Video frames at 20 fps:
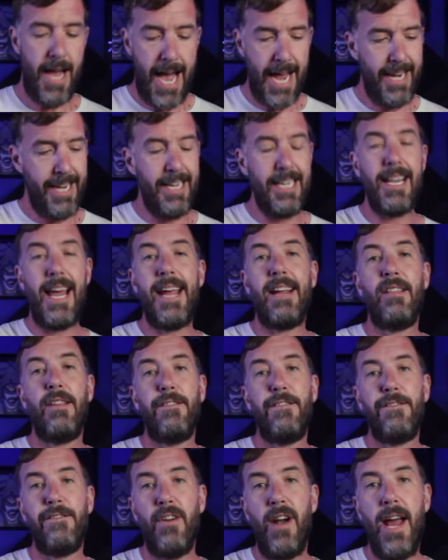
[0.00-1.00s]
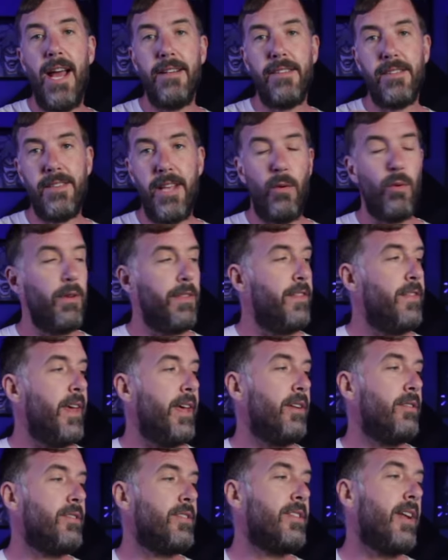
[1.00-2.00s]
I didn't like the frets. They were
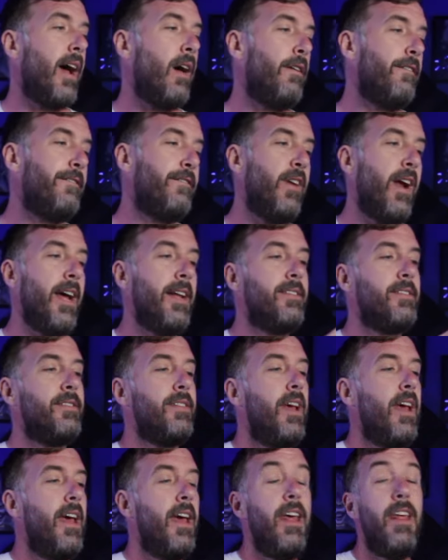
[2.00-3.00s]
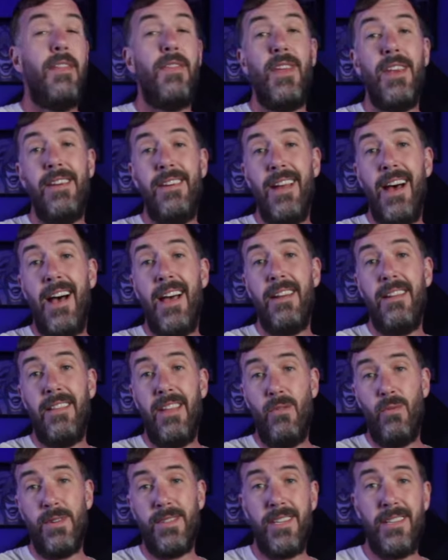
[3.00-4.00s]
thinner style frets. The nut
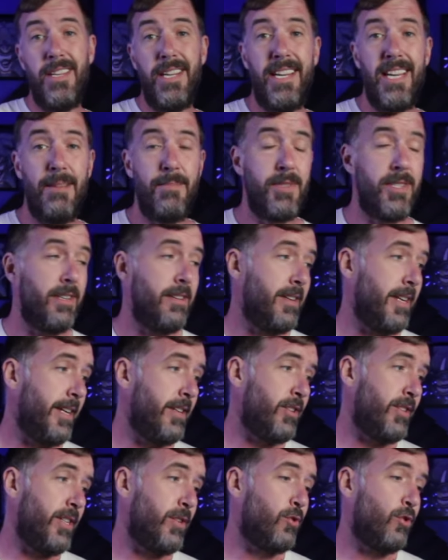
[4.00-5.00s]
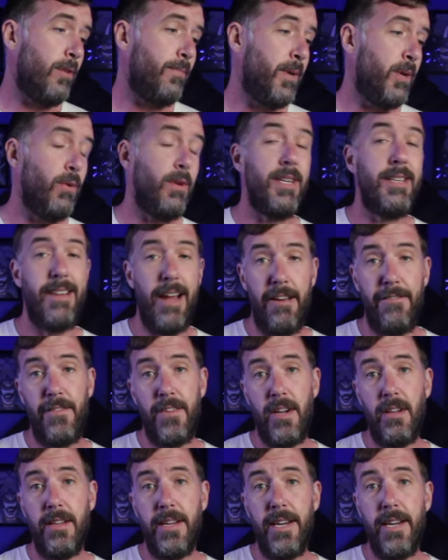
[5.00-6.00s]
that was in the Gibson DC Tribute
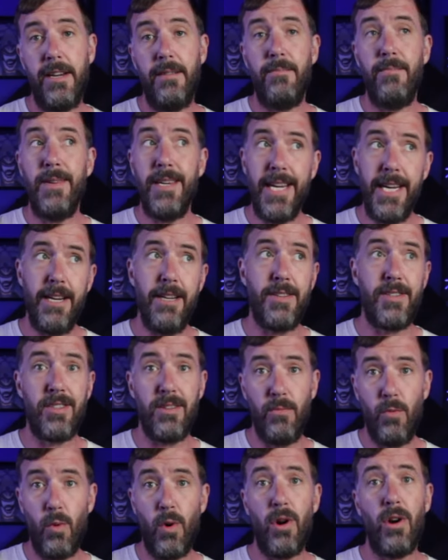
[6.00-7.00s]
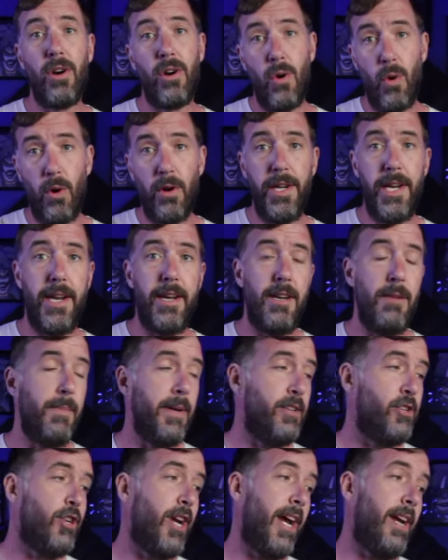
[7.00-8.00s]
definitely needed some work or needed to
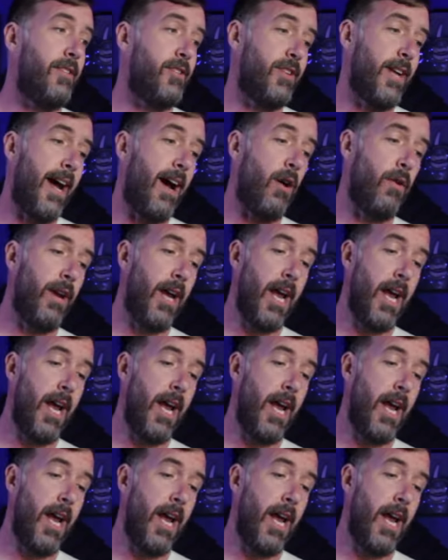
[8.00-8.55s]
be changed out.